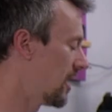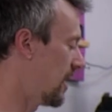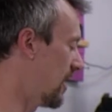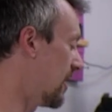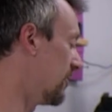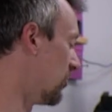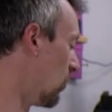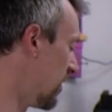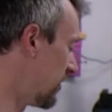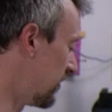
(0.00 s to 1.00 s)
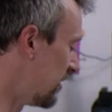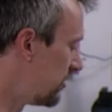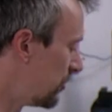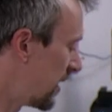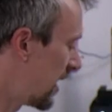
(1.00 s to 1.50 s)
And the way that they
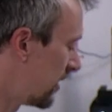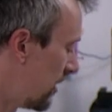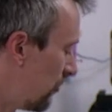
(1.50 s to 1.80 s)
do that, it